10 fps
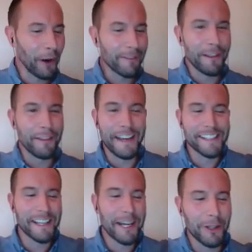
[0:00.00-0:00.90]
one of the
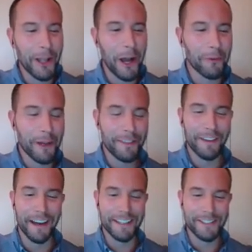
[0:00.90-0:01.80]
things that come along with
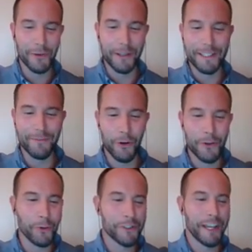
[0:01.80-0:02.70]
uh, doing these
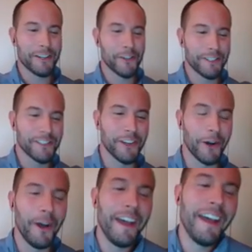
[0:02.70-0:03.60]
virtual sessions.
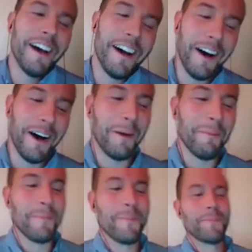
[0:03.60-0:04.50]
So um,